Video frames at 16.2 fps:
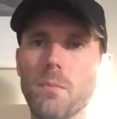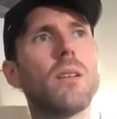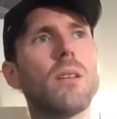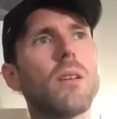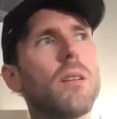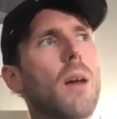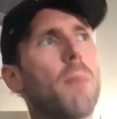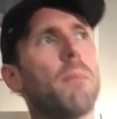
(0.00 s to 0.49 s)
I
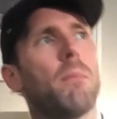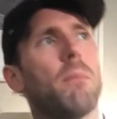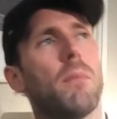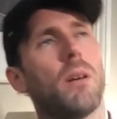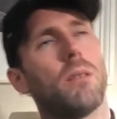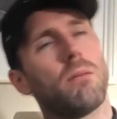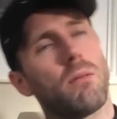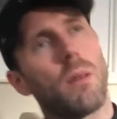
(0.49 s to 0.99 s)
mean, I
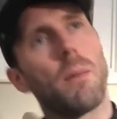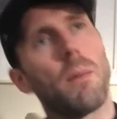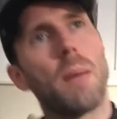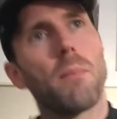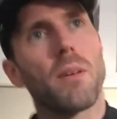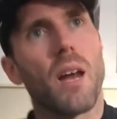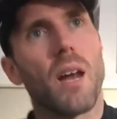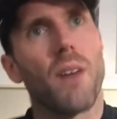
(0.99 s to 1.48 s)

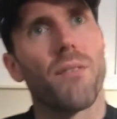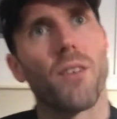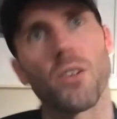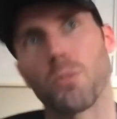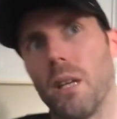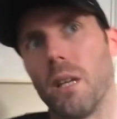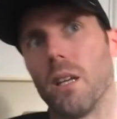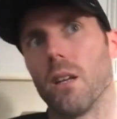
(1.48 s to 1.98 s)
remember that
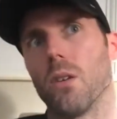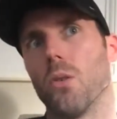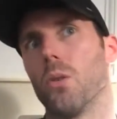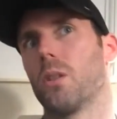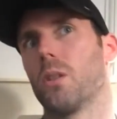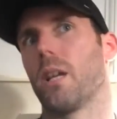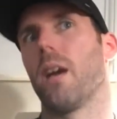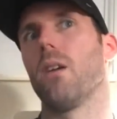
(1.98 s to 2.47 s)
first meeting at the
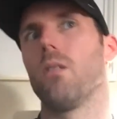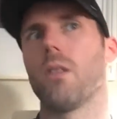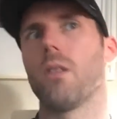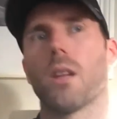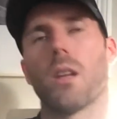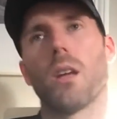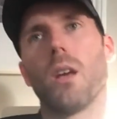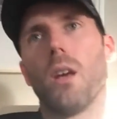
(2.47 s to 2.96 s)
hotel.
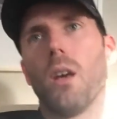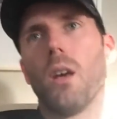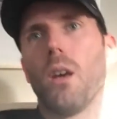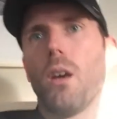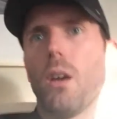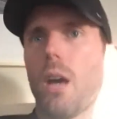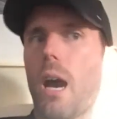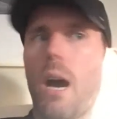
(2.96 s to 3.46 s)
Like,
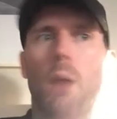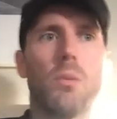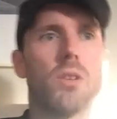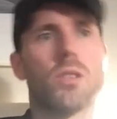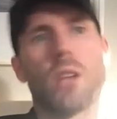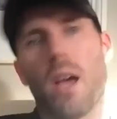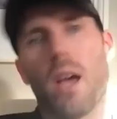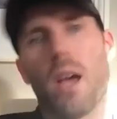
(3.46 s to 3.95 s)
I
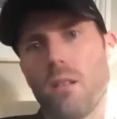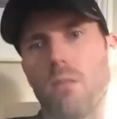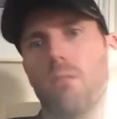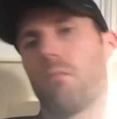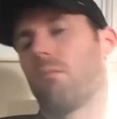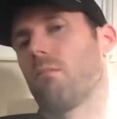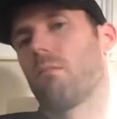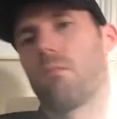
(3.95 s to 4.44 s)
was
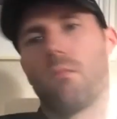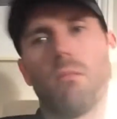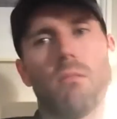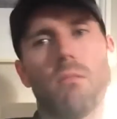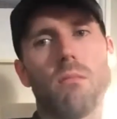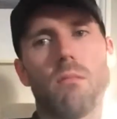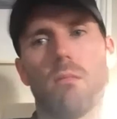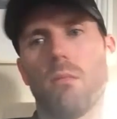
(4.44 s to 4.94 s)
sitting
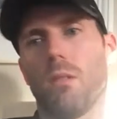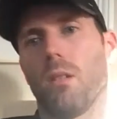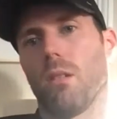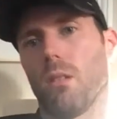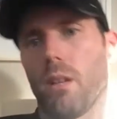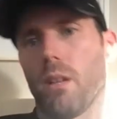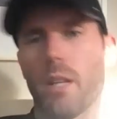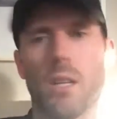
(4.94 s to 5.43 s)

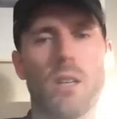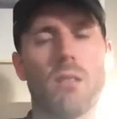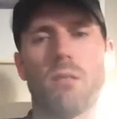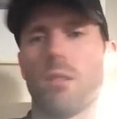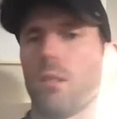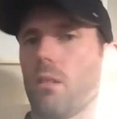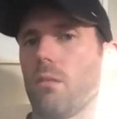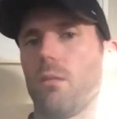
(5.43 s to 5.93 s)
like
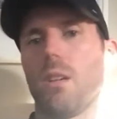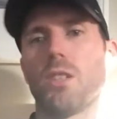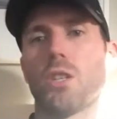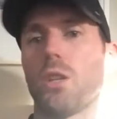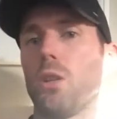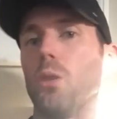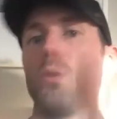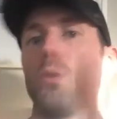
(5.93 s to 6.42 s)
as
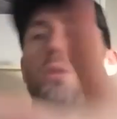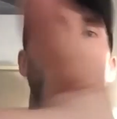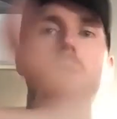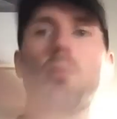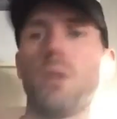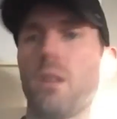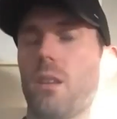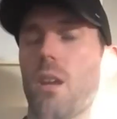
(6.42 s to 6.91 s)
close to
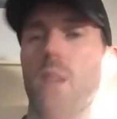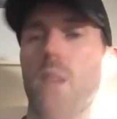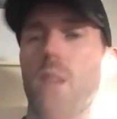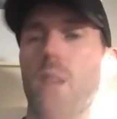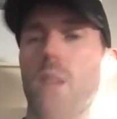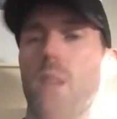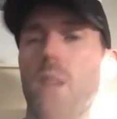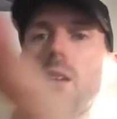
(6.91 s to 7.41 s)
where
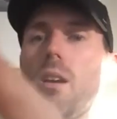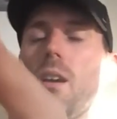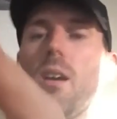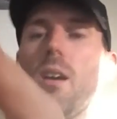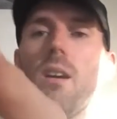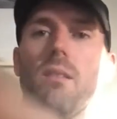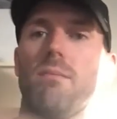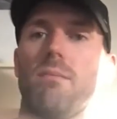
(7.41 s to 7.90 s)
this
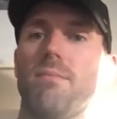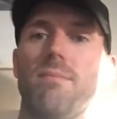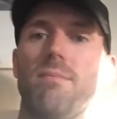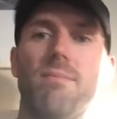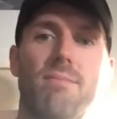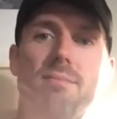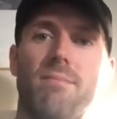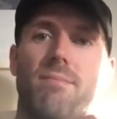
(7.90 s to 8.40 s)

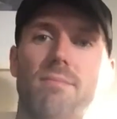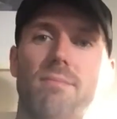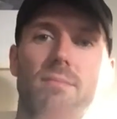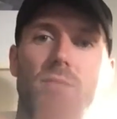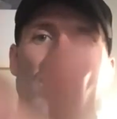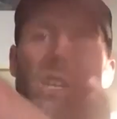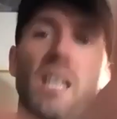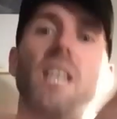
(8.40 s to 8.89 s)

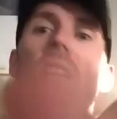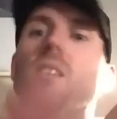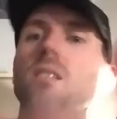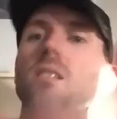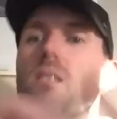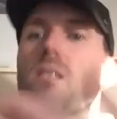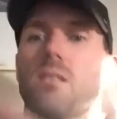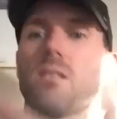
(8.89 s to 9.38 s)
screen
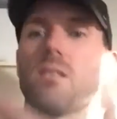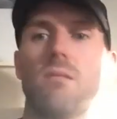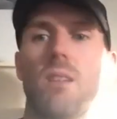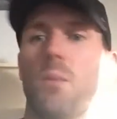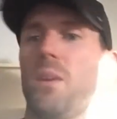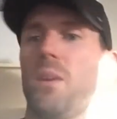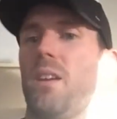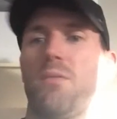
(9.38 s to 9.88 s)
is
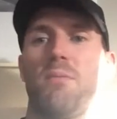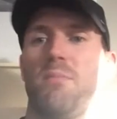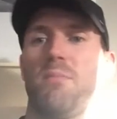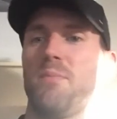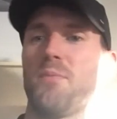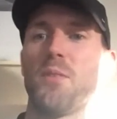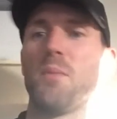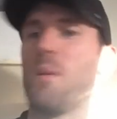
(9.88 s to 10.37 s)
away
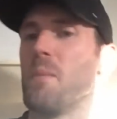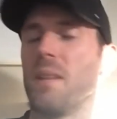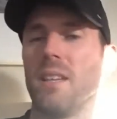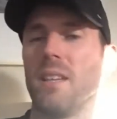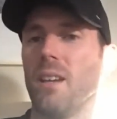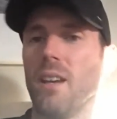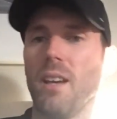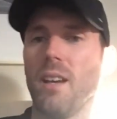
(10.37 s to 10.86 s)
from him,
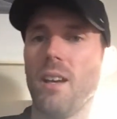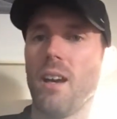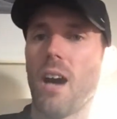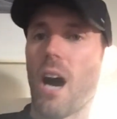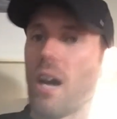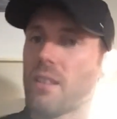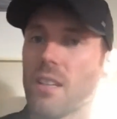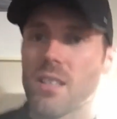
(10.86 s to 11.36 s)
and
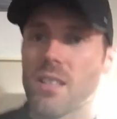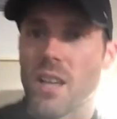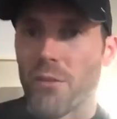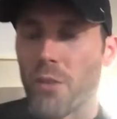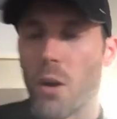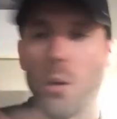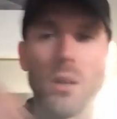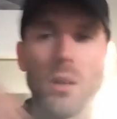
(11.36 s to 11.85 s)
I had to sit
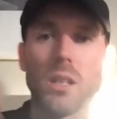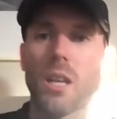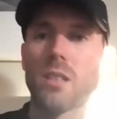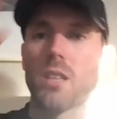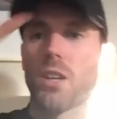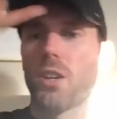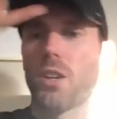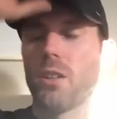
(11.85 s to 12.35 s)
forward
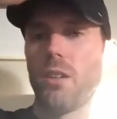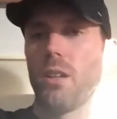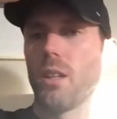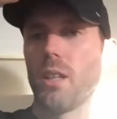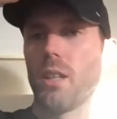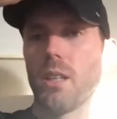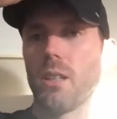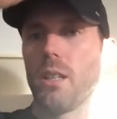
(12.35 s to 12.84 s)
because I couldn't
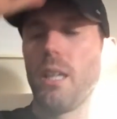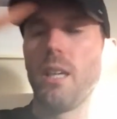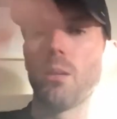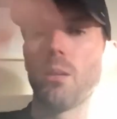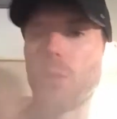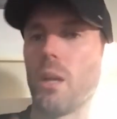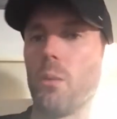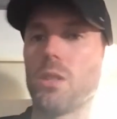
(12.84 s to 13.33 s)
really hear
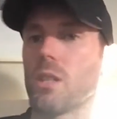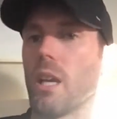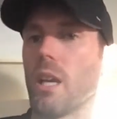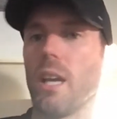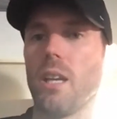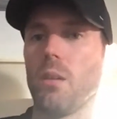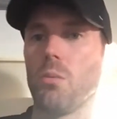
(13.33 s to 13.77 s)
what he was saying.